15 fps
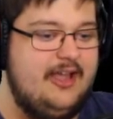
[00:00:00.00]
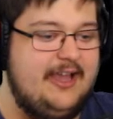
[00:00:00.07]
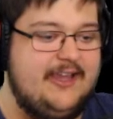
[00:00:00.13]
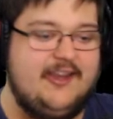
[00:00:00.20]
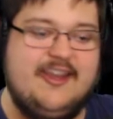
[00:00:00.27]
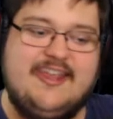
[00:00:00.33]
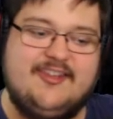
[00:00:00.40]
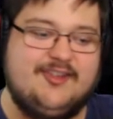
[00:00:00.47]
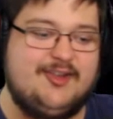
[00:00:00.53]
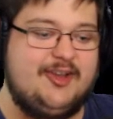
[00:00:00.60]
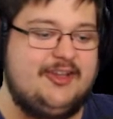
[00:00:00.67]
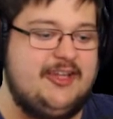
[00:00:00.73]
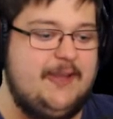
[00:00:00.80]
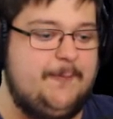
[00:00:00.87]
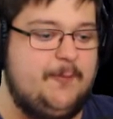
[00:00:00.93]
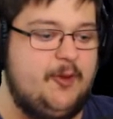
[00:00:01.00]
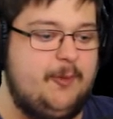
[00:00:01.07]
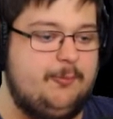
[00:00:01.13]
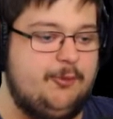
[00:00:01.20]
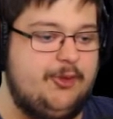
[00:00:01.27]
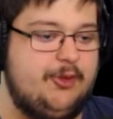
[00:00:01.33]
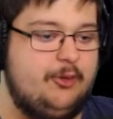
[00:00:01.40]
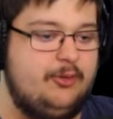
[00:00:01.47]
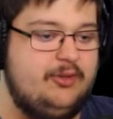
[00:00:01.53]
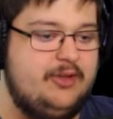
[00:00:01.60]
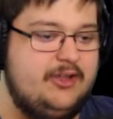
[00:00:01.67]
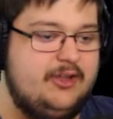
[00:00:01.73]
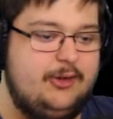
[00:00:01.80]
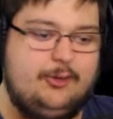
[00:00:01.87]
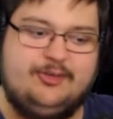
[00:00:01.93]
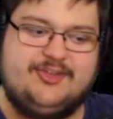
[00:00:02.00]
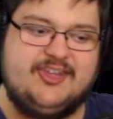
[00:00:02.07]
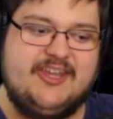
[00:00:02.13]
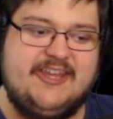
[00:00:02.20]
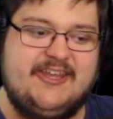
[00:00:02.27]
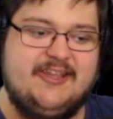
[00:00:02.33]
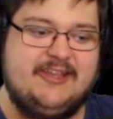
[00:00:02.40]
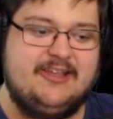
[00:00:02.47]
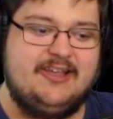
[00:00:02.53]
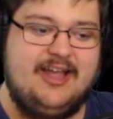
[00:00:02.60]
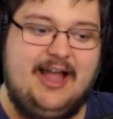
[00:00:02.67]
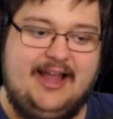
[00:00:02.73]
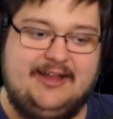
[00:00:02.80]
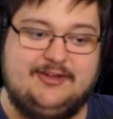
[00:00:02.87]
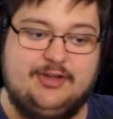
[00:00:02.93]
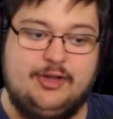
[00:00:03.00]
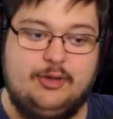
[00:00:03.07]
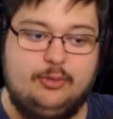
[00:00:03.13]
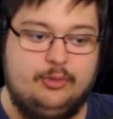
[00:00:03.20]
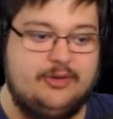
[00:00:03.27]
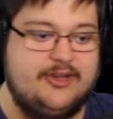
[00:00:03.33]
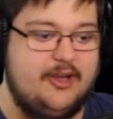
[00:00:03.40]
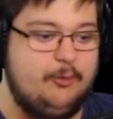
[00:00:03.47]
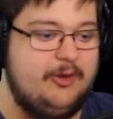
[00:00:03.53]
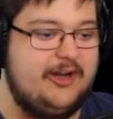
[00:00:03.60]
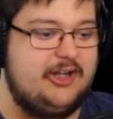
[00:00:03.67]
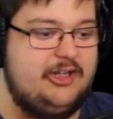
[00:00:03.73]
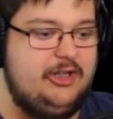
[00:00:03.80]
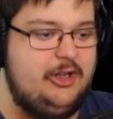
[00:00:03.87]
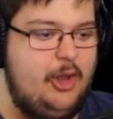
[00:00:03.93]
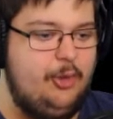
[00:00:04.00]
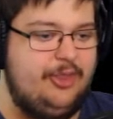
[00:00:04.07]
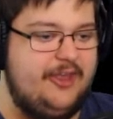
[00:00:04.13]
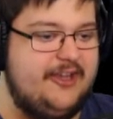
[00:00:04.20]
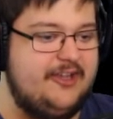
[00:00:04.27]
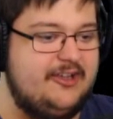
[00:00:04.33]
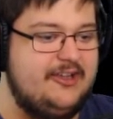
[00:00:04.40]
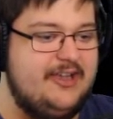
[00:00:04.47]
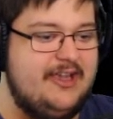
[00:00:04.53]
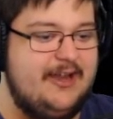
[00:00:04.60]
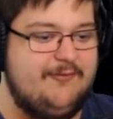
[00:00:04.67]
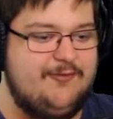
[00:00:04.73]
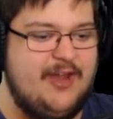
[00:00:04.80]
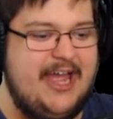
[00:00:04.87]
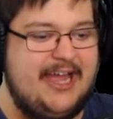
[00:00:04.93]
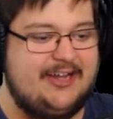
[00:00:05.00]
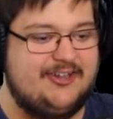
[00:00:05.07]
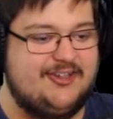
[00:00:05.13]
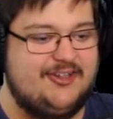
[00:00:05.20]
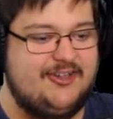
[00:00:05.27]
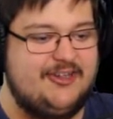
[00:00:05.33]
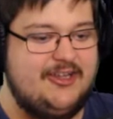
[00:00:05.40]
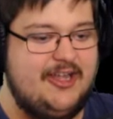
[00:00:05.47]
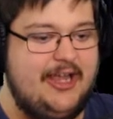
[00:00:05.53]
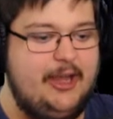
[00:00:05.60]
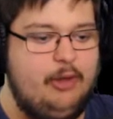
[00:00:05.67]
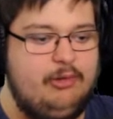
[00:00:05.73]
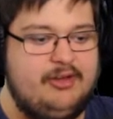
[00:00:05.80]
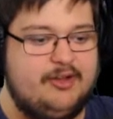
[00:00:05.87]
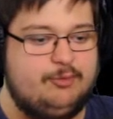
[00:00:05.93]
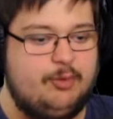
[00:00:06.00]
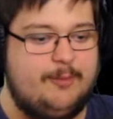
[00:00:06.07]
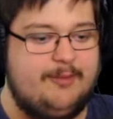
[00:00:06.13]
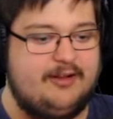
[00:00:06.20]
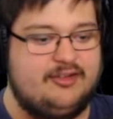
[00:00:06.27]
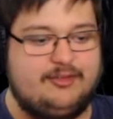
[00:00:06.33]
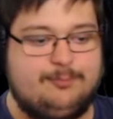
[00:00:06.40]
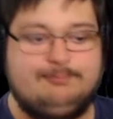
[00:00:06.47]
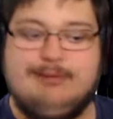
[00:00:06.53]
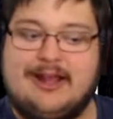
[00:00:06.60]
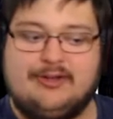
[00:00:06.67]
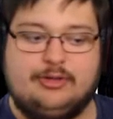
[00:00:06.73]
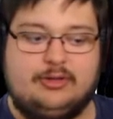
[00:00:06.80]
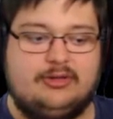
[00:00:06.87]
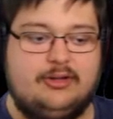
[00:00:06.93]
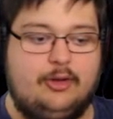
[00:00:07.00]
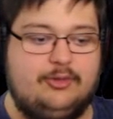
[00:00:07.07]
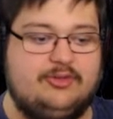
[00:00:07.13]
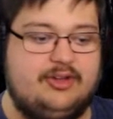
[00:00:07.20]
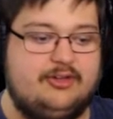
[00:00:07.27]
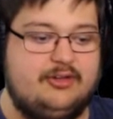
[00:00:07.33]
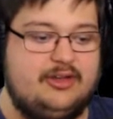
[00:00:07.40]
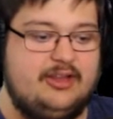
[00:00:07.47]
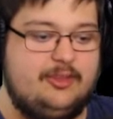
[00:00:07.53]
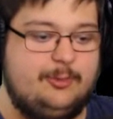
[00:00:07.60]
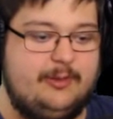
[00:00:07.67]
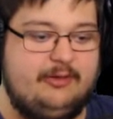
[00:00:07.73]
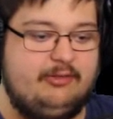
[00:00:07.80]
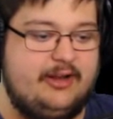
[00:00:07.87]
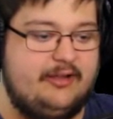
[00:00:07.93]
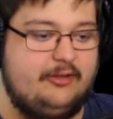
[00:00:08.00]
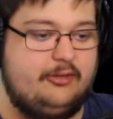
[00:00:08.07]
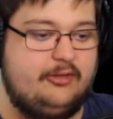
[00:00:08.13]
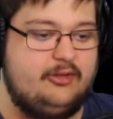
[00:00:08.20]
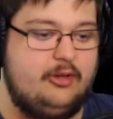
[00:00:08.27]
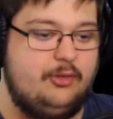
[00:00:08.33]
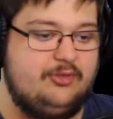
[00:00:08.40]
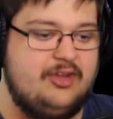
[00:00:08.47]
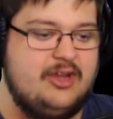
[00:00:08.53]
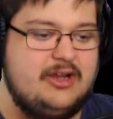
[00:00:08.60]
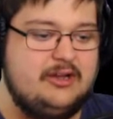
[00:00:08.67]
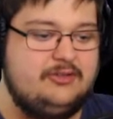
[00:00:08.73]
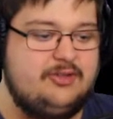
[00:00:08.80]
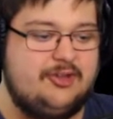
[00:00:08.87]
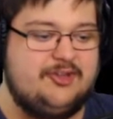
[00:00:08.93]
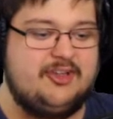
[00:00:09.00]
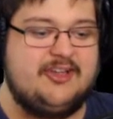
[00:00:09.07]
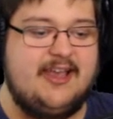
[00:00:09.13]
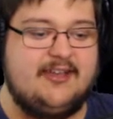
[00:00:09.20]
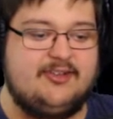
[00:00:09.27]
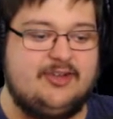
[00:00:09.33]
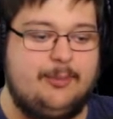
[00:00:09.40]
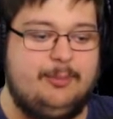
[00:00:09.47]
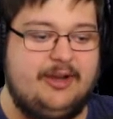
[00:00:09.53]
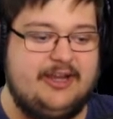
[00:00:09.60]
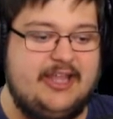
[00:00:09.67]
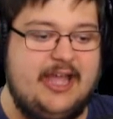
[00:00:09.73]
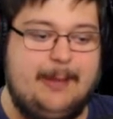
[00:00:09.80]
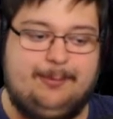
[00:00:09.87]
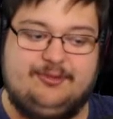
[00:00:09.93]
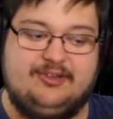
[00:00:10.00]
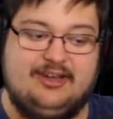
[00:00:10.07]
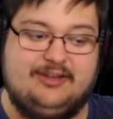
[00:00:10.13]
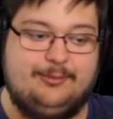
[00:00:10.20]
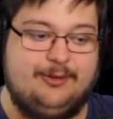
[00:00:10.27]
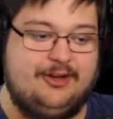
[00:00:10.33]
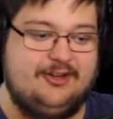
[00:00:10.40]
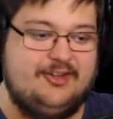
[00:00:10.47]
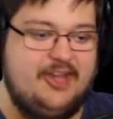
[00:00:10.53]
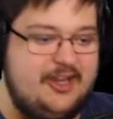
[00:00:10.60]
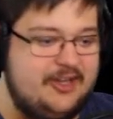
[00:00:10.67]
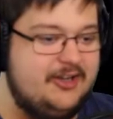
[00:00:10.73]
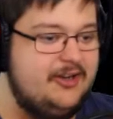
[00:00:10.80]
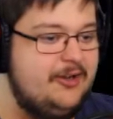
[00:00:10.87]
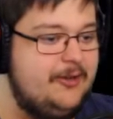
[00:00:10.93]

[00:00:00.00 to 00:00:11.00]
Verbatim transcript: I can easily keep you up with you. You see, I too can wear clothing. In fact, I always wear my special clothes underneath my regular clothes, just in case somebody happens to ask me on a date.